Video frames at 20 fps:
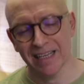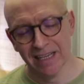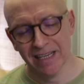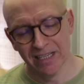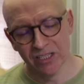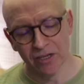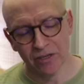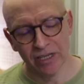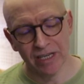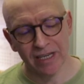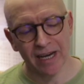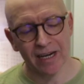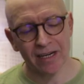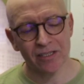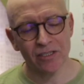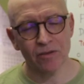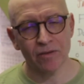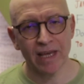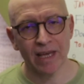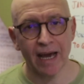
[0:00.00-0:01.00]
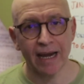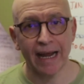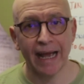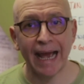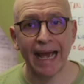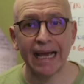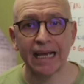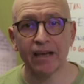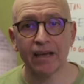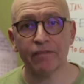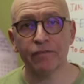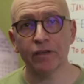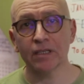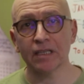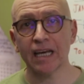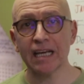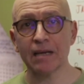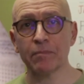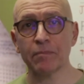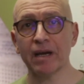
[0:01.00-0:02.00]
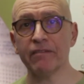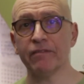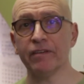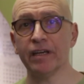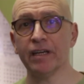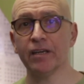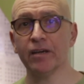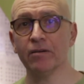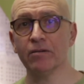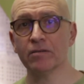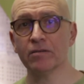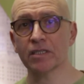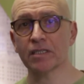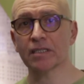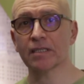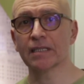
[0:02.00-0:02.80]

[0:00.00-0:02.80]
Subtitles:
So you got to do that. Hey, if you like my videos,